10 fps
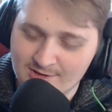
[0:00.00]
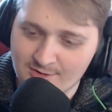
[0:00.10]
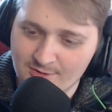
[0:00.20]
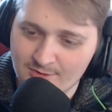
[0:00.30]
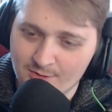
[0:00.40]

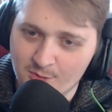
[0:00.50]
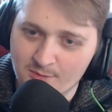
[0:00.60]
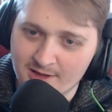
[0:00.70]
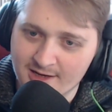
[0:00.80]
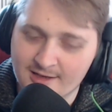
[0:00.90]

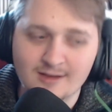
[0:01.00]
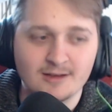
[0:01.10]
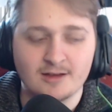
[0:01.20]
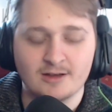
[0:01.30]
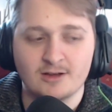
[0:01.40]
Northern League,
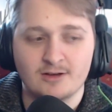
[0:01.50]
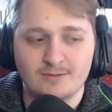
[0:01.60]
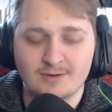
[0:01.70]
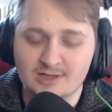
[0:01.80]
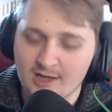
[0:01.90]

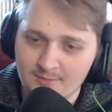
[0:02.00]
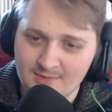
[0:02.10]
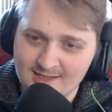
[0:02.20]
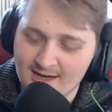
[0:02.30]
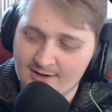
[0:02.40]
which let
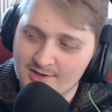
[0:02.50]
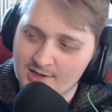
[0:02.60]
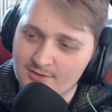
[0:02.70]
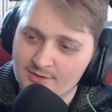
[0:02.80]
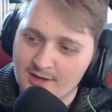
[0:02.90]
me tell
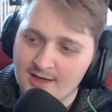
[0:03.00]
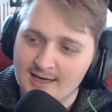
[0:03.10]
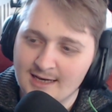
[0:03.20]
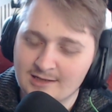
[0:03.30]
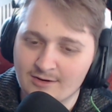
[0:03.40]
you
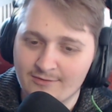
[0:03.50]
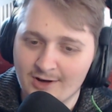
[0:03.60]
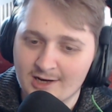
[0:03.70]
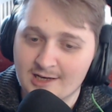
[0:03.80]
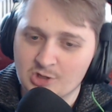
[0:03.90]
is a
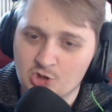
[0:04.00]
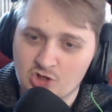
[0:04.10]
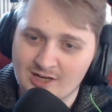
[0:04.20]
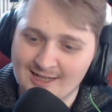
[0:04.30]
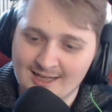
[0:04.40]
fucking
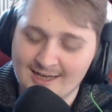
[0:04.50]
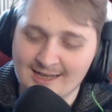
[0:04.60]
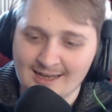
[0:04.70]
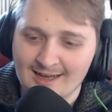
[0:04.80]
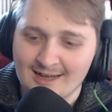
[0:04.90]
shit
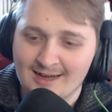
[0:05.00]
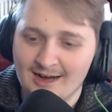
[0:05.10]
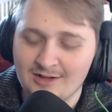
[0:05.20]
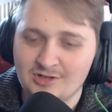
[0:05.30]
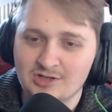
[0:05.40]
league.
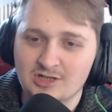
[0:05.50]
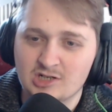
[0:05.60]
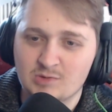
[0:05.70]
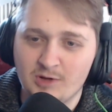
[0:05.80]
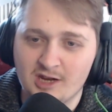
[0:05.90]
I'll just
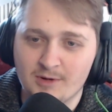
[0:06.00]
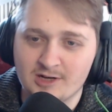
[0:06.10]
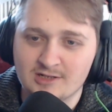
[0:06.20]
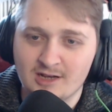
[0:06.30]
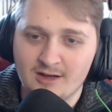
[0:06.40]
explain it
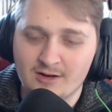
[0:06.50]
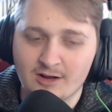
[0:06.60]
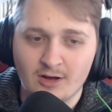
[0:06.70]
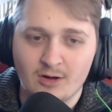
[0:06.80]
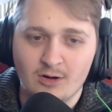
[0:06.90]
by saying
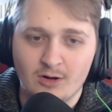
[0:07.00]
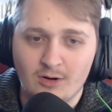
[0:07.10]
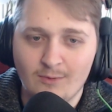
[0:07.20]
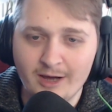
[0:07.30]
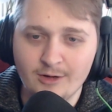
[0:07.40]

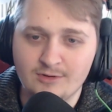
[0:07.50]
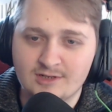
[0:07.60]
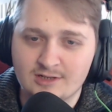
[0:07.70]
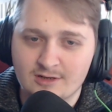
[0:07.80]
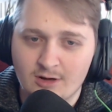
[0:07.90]

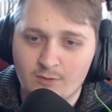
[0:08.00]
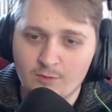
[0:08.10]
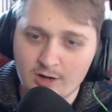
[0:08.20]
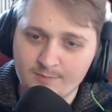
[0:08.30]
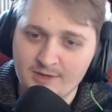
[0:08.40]
Wales.
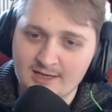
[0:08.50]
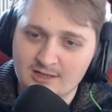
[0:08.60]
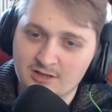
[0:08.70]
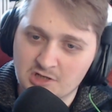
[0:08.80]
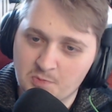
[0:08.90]
Rugby
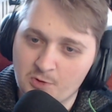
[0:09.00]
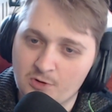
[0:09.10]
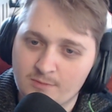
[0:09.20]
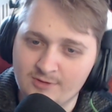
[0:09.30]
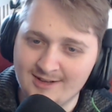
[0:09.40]
is the
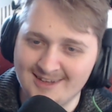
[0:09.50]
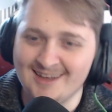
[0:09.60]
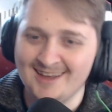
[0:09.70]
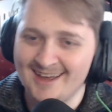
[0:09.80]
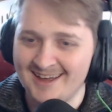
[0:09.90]
sport.
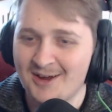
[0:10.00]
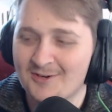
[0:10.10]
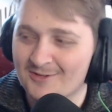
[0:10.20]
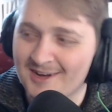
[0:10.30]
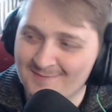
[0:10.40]

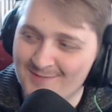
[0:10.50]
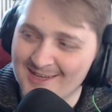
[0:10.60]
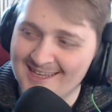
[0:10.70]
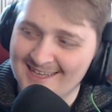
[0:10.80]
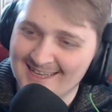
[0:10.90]

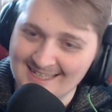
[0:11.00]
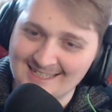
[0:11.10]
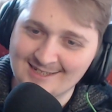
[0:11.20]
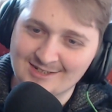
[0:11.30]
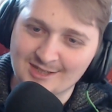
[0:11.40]
Rugby
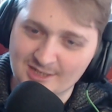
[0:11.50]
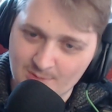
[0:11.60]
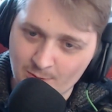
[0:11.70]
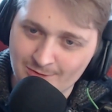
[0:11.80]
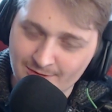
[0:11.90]
is the
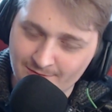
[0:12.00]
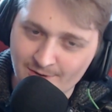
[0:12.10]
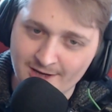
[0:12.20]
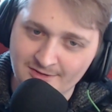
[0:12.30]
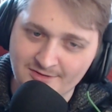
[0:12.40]
sport of
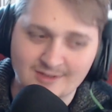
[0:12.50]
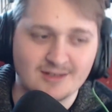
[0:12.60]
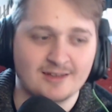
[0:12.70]
Wales.